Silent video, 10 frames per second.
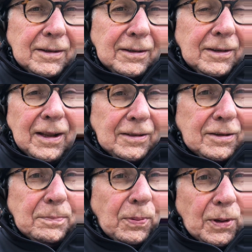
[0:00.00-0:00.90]

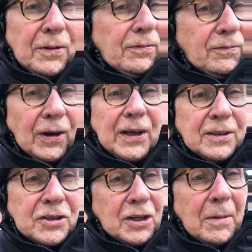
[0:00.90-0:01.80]
that's pretty
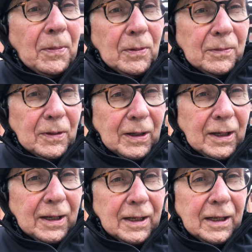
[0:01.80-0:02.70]
fucking simple.
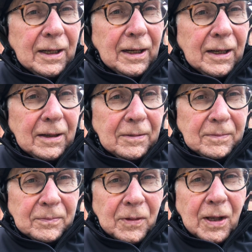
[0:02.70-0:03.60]
And
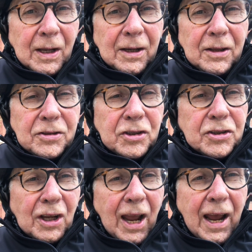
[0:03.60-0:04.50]
this
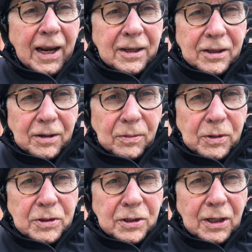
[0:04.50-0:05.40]
is an act that
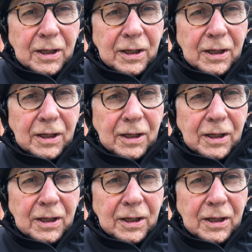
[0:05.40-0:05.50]
was